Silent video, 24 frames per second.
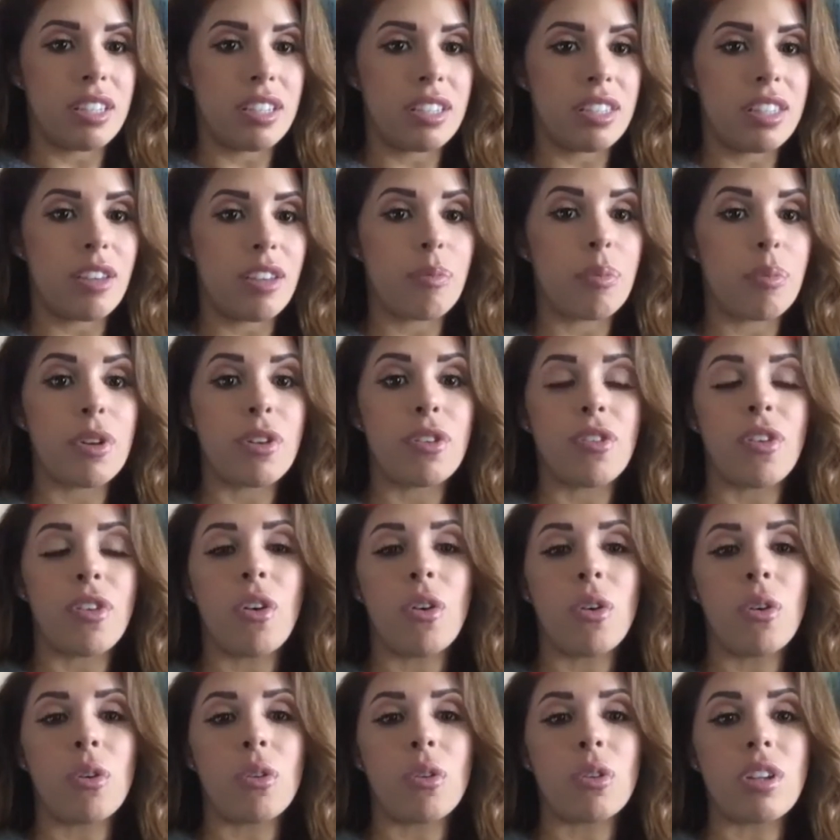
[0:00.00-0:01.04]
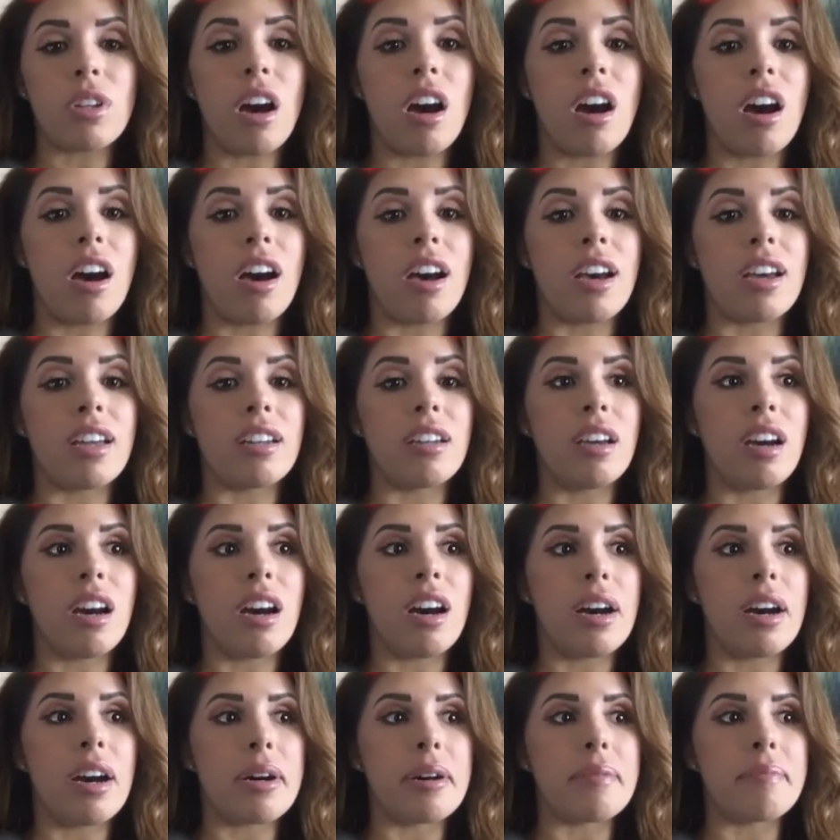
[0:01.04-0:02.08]
They've put a hold on
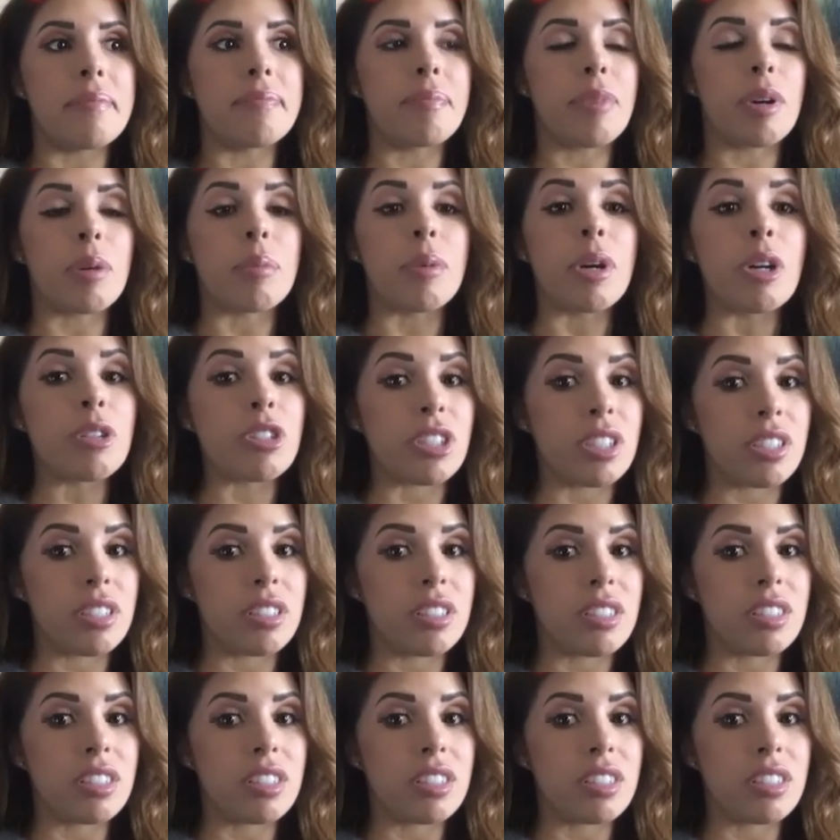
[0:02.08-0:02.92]
promotions.